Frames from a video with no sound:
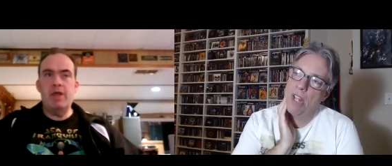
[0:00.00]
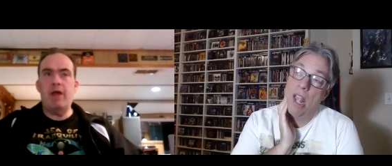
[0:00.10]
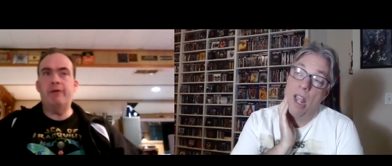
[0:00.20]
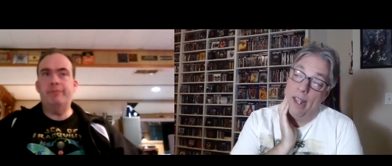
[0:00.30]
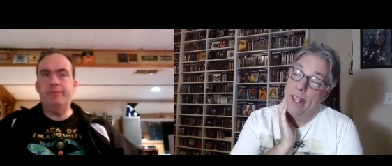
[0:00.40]
Speaker 1: yeah.
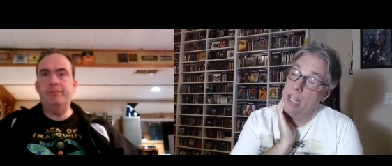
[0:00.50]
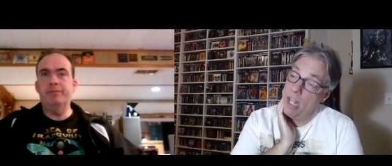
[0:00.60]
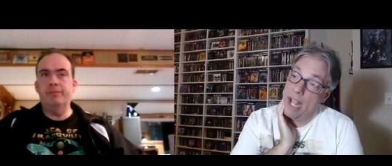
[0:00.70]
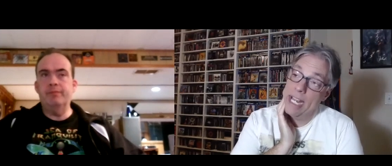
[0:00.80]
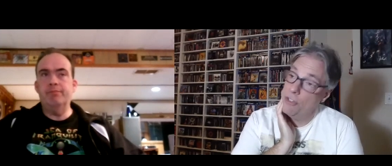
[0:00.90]

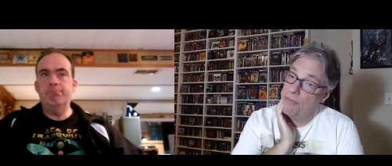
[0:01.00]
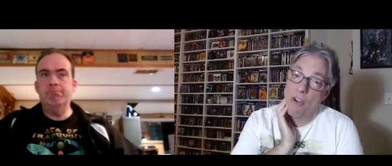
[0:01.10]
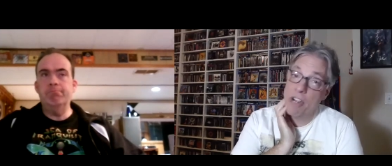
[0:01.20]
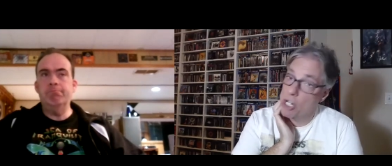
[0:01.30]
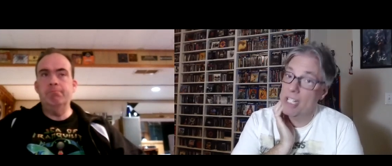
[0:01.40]
he's
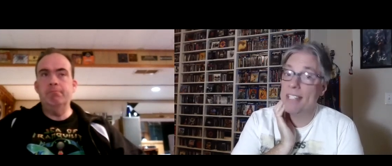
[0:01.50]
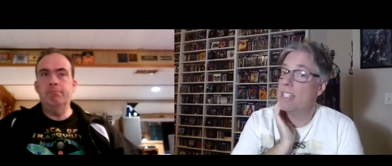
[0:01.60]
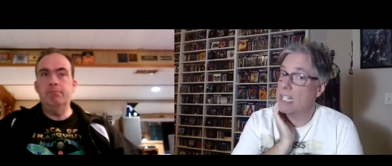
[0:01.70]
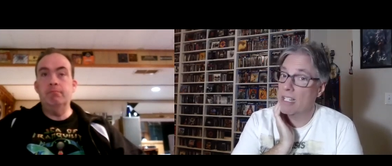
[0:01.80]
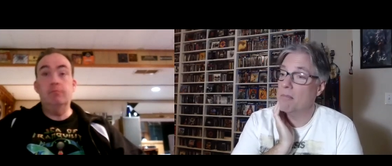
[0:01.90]
very good at
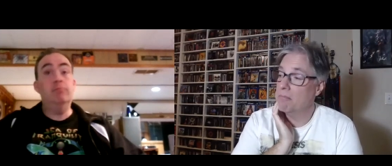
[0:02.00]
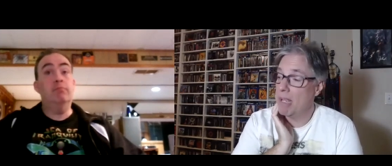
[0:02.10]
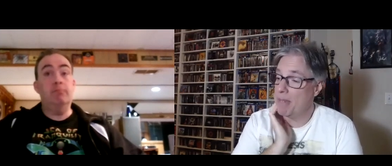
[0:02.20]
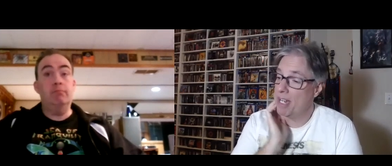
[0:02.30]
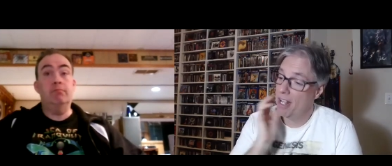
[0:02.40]
singing them.
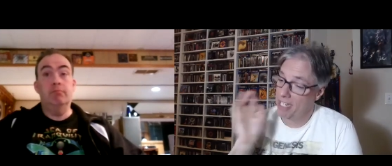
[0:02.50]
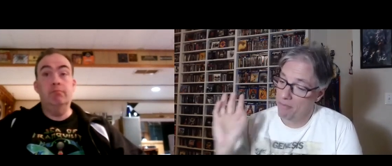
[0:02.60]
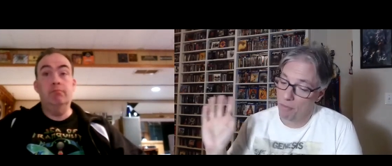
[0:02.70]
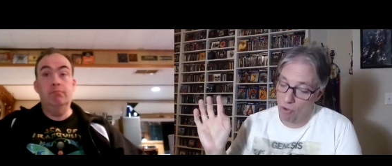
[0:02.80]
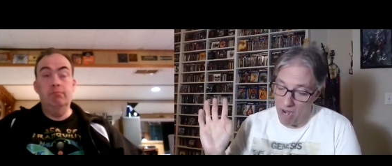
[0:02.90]
I mean, I'll give
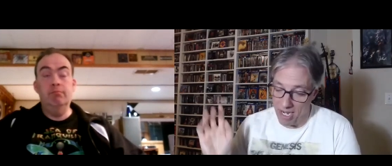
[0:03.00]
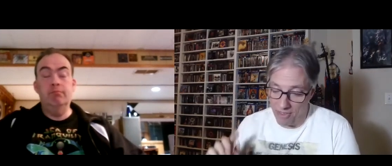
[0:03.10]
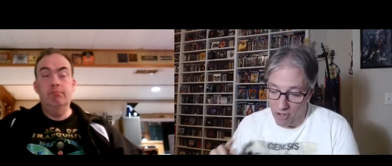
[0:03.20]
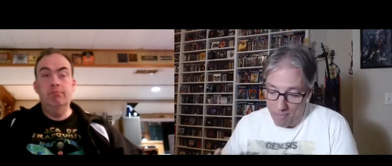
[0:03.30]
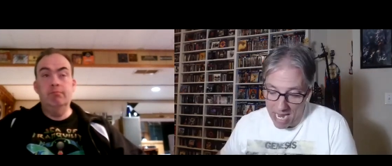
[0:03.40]
him credit.
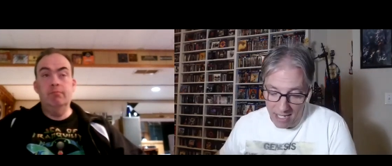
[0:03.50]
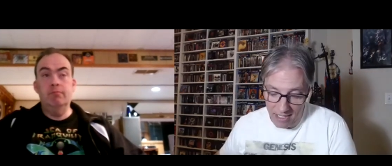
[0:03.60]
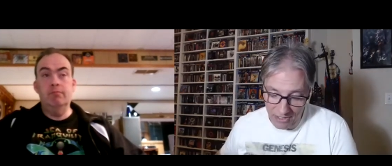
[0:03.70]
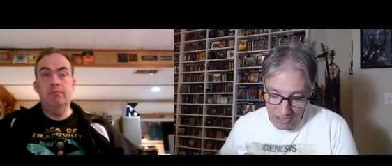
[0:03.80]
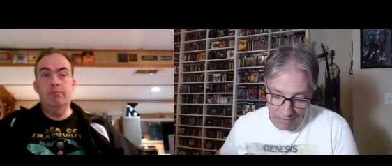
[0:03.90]
Their
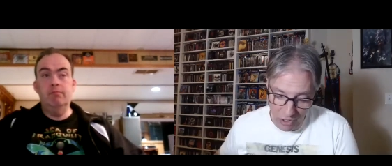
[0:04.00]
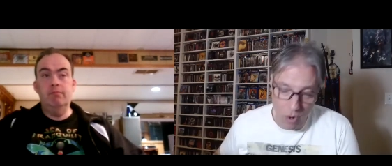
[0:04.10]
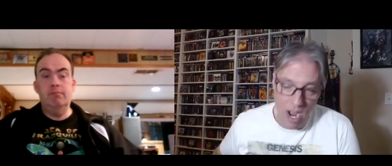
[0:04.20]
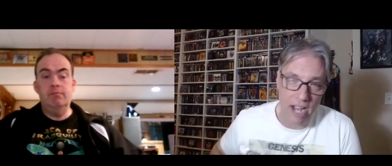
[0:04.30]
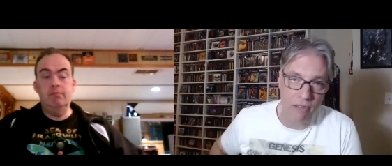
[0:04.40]
ballads, even
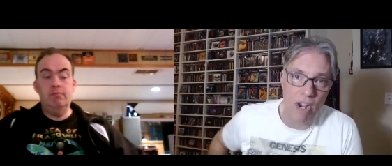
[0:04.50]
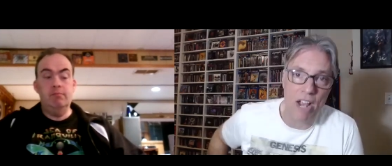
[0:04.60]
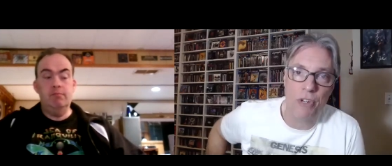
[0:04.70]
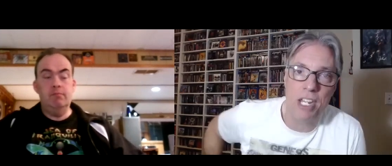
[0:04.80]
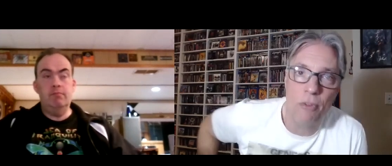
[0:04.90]
though I'd
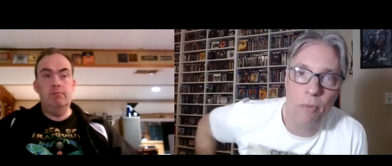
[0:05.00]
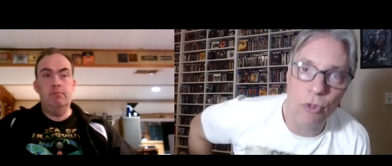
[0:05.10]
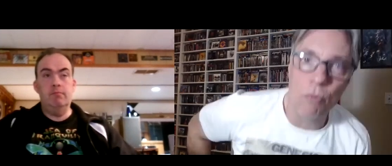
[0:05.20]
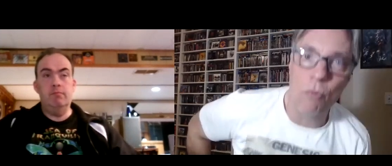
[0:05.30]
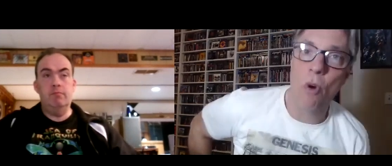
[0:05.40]
rather hear them
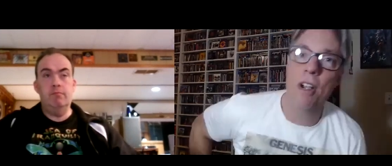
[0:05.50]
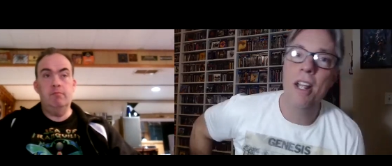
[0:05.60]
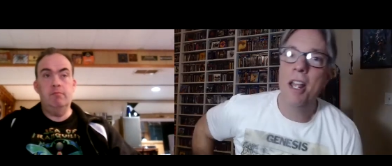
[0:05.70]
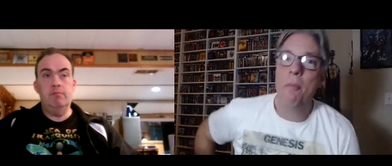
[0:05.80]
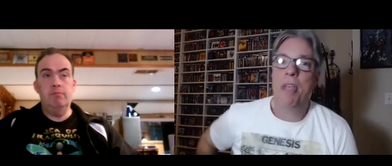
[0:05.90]
do more
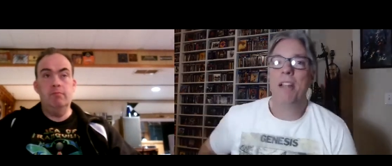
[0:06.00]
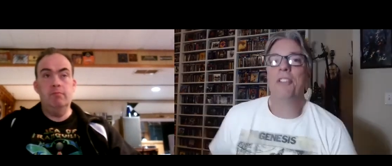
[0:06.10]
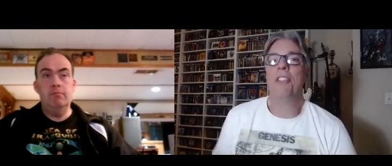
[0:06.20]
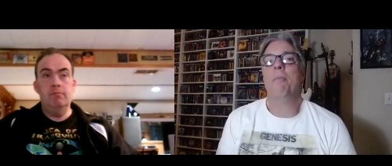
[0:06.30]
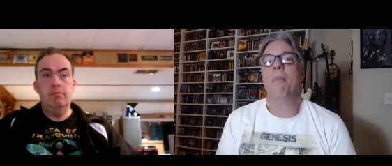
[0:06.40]
pedal
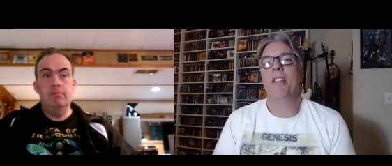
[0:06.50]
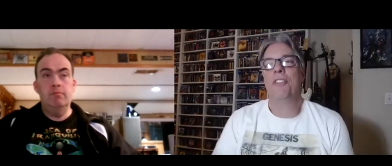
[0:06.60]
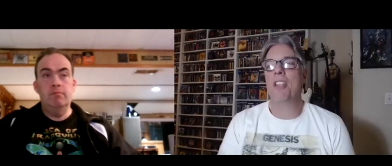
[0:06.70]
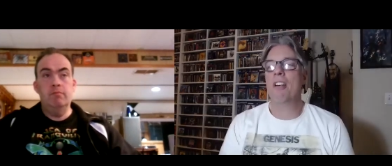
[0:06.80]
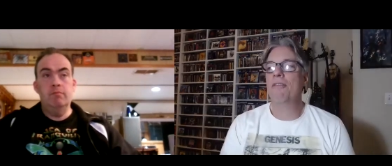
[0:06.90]
to the metal
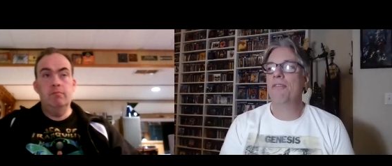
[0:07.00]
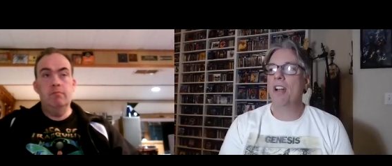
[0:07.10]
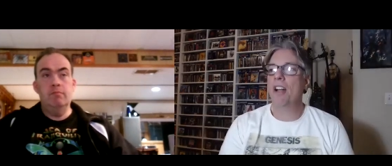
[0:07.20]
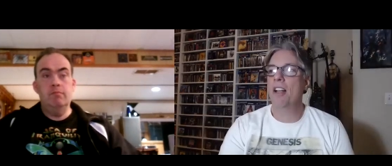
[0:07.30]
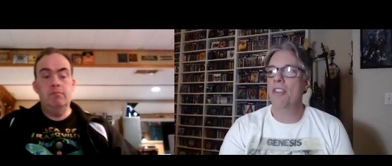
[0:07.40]
stuff,
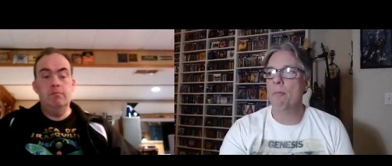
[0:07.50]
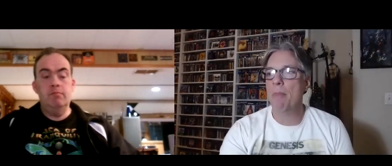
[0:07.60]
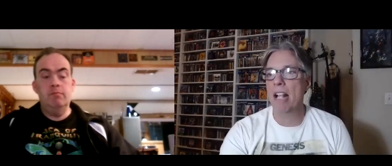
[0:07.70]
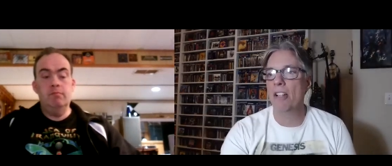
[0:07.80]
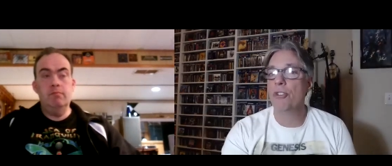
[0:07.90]
uh, their
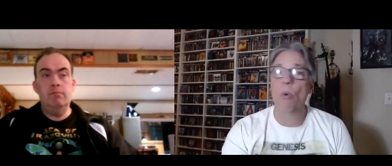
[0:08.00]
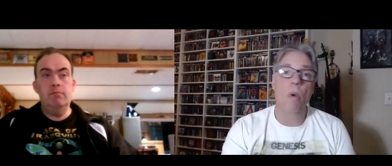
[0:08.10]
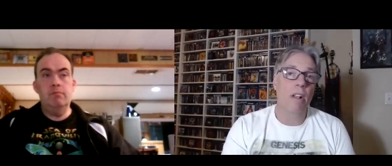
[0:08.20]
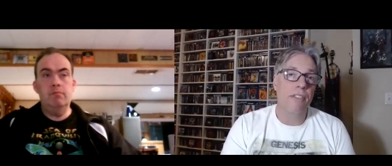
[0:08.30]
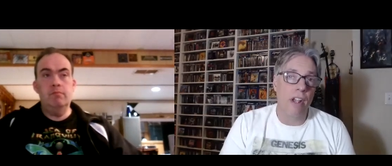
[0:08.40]
ballads are
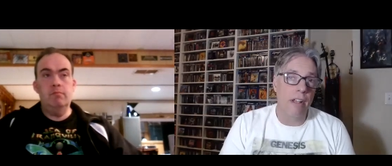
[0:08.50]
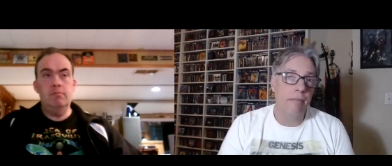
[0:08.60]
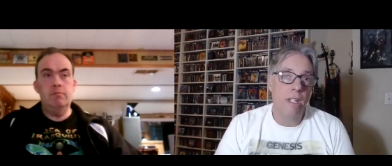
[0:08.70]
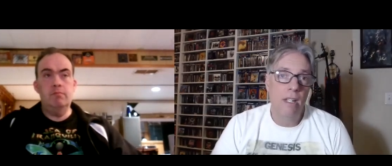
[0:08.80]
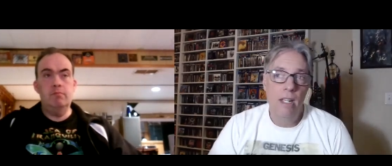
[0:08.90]
well done.